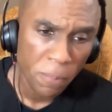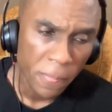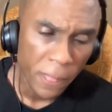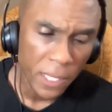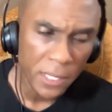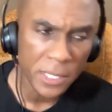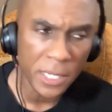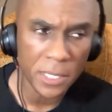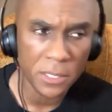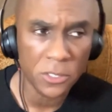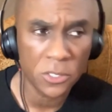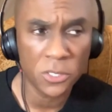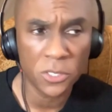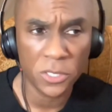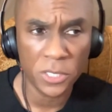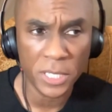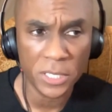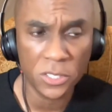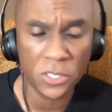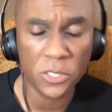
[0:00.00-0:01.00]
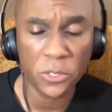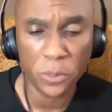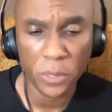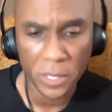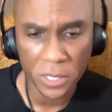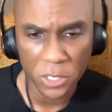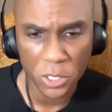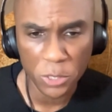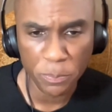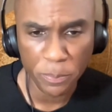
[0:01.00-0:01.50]
and that's necessarily in
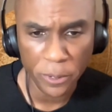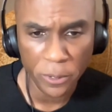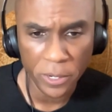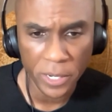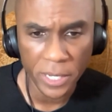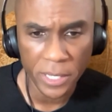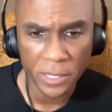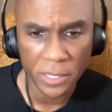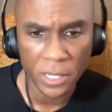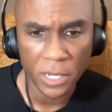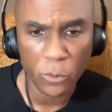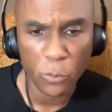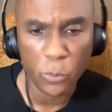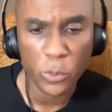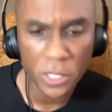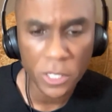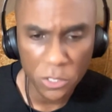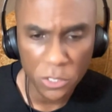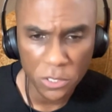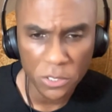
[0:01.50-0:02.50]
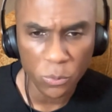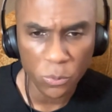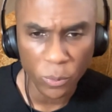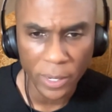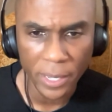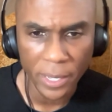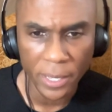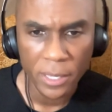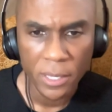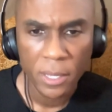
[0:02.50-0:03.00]
a spirit in a religious way,